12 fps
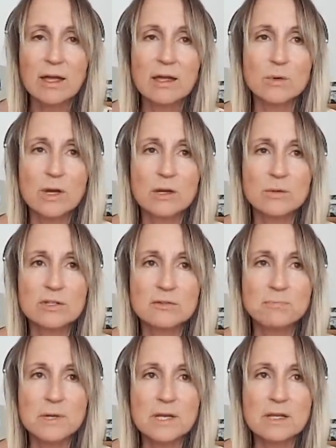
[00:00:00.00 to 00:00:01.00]
it would
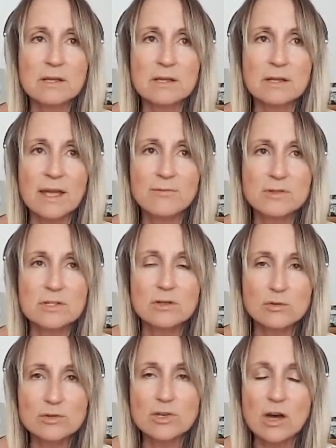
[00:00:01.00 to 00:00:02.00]
have been every
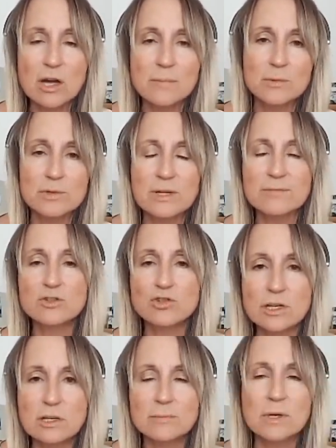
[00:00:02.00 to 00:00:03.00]
single time I would have a
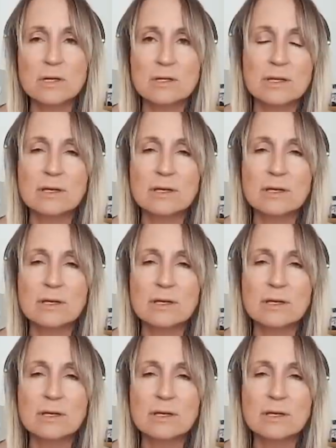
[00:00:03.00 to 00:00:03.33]
treatment,